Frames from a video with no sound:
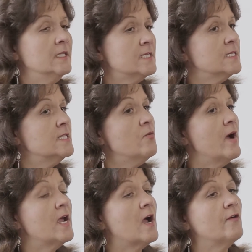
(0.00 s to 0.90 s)
This is the
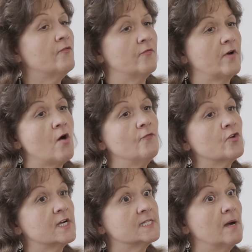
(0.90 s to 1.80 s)
way how,
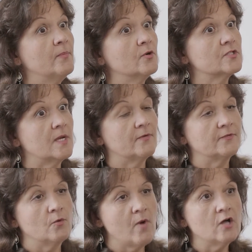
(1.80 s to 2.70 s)
for example, some of
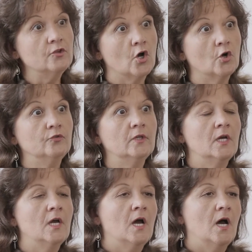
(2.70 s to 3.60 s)
the well-known
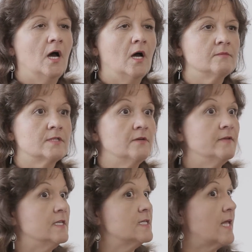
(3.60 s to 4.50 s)

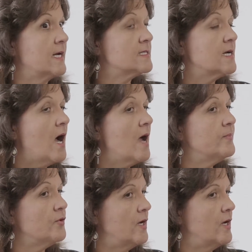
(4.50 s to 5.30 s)
services like Skype